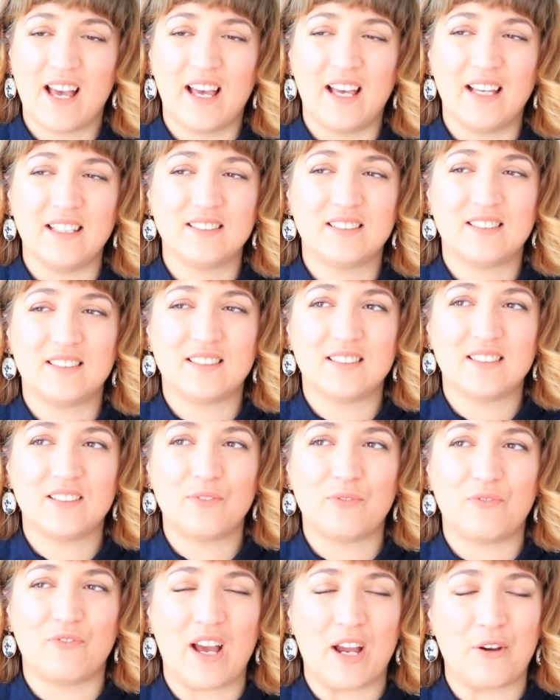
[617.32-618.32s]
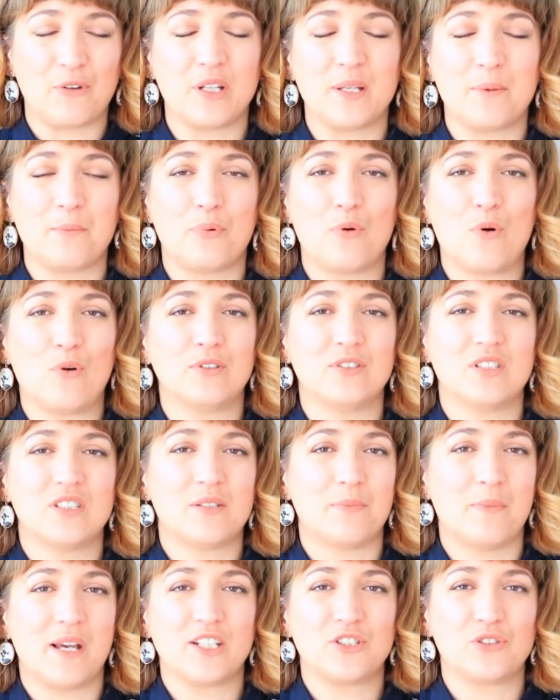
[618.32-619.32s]
it's very important
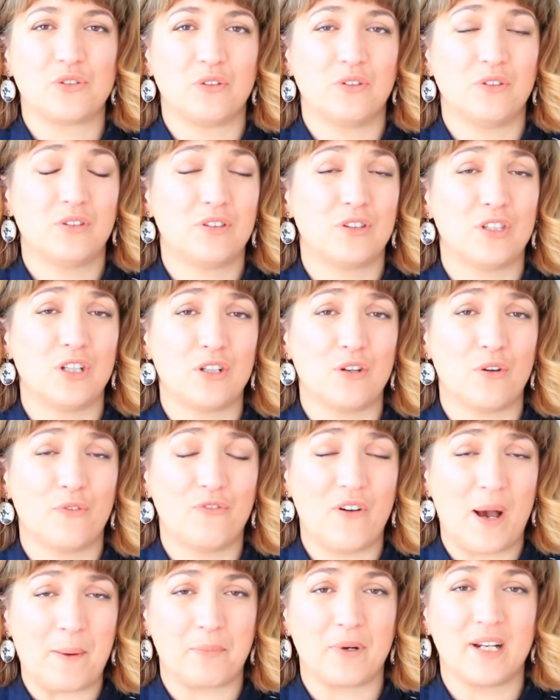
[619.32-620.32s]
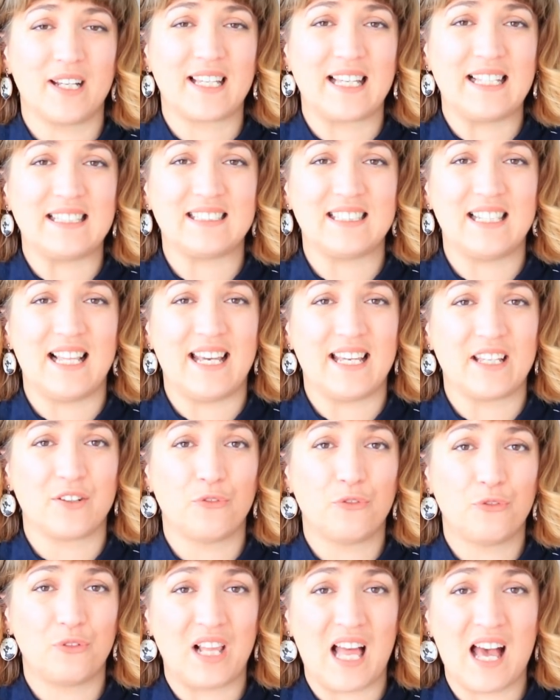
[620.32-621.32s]
to make sure that your fabric is laying
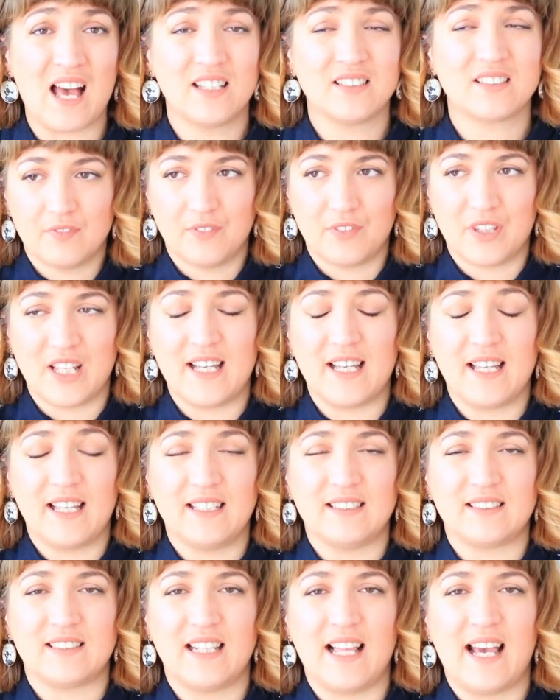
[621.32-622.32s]
flat, that it is